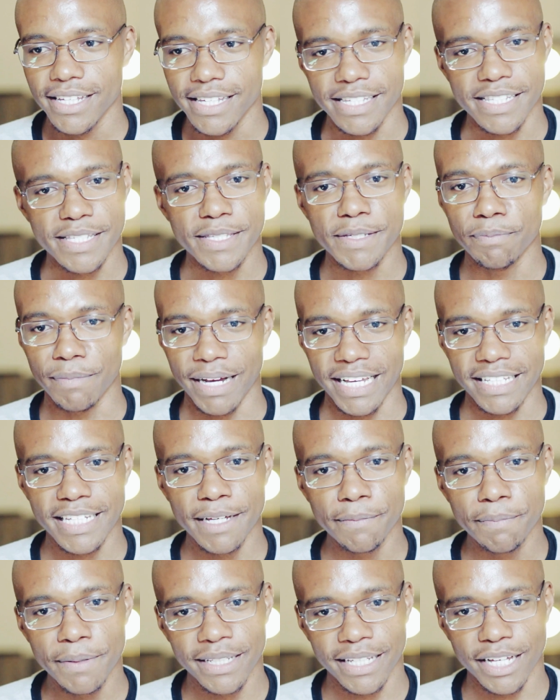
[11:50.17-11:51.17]
it might
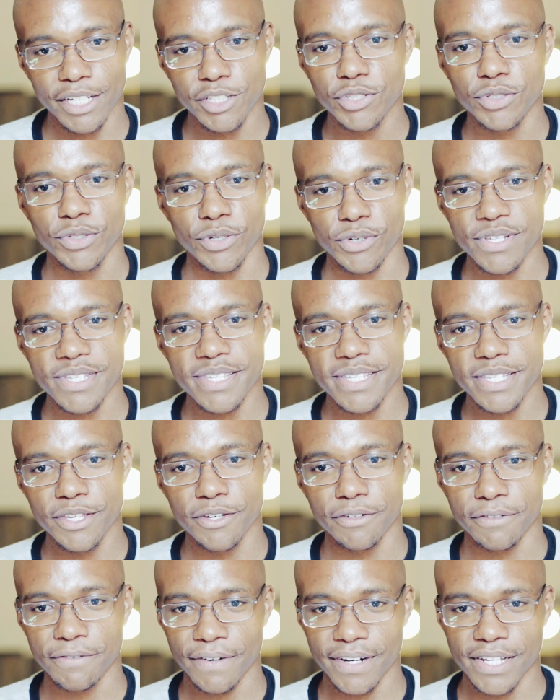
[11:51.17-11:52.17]
happen that you don't see
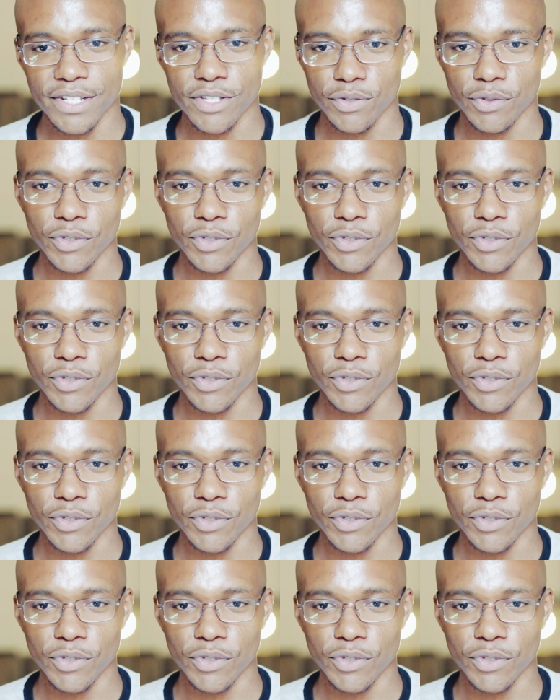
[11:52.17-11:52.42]
your friends